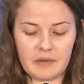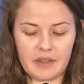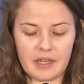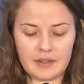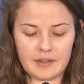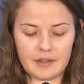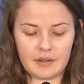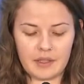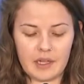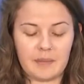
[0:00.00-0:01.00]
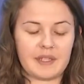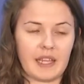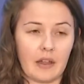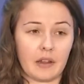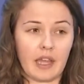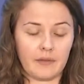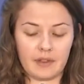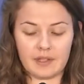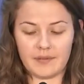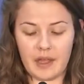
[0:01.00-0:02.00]
be with us and missing out on life
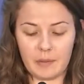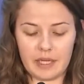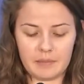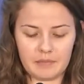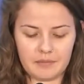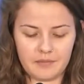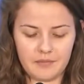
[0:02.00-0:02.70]
with his family.